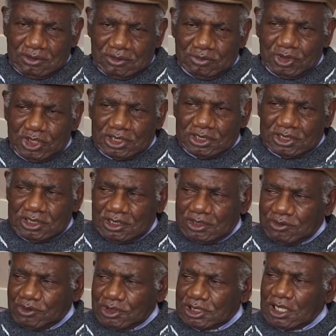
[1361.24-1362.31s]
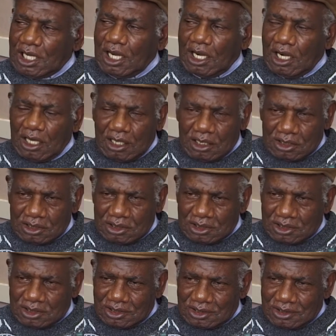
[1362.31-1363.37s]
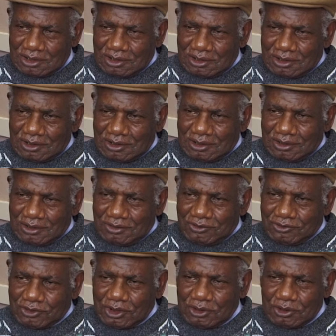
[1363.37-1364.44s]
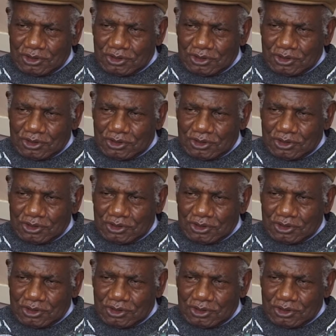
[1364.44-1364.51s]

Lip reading: But it was hard for